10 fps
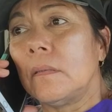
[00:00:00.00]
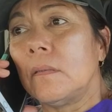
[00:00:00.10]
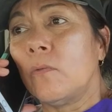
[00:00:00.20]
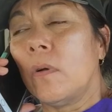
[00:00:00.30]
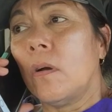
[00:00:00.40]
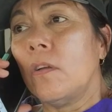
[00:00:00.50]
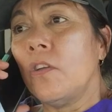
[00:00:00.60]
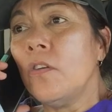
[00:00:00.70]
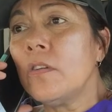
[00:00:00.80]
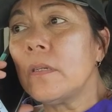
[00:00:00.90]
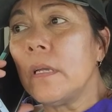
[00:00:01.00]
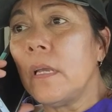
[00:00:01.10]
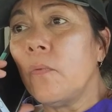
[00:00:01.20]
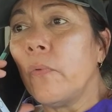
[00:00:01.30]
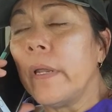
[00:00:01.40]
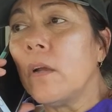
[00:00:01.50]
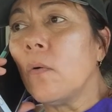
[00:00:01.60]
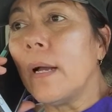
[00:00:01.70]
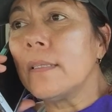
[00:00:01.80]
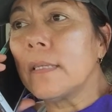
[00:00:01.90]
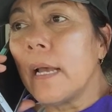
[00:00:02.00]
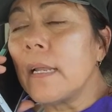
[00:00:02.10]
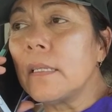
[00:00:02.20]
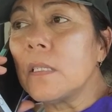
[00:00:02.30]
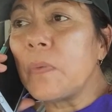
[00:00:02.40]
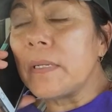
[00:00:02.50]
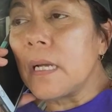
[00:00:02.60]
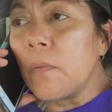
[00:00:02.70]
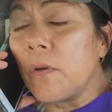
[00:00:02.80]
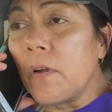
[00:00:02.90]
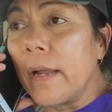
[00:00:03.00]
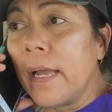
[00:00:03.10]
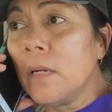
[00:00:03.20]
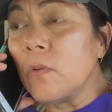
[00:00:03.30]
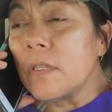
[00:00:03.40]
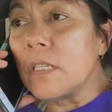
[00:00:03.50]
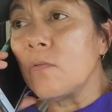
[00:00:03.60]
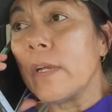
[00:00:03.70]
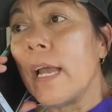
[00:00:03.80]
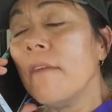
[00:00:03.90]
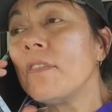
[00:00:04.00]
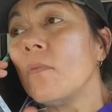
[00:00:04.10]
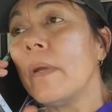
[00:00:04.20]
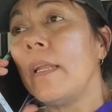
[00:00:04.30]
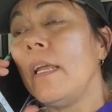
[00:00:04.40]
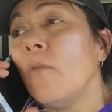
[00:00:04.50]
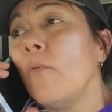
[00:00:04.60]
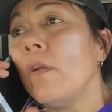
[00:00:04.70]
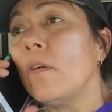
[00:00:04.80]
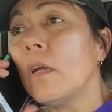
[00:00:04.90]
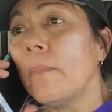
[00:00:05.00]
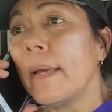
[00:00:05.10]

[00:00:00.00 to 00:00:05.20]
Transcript: Well, usually we go outside and spend time with our animals since we have so many, and we don't come